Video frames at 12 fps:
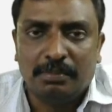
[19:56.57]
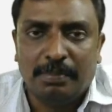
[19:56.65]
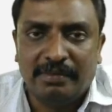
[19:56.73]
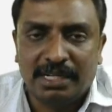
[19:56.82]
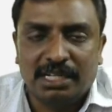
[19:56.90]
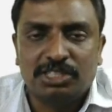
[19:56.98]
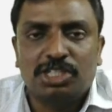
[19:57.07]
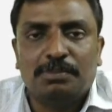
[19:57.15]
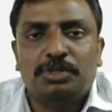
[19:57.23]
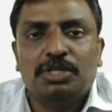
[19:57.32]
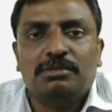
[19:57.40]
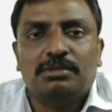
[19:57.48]
power
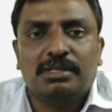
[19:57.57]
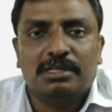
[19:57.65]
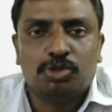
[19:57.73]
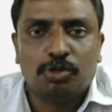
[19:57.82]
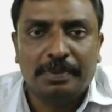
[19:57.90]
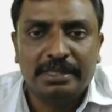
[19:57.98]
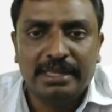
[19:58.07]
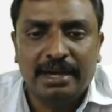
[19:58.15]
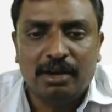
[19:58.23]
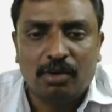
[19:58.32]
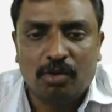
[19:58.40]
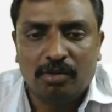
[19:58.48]
consumption should be
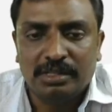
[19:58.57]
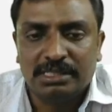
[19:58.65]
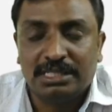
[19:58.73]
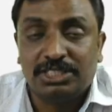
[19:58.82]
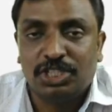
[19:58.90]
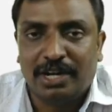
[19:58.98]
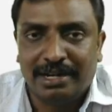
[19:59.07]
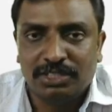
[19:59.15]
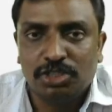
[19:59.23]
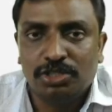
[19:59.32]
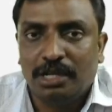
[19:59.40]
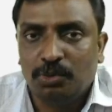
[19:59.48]
there, or is a
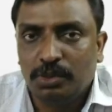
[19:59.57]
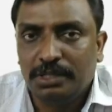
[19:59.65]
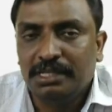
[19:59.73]
challenge in IoT,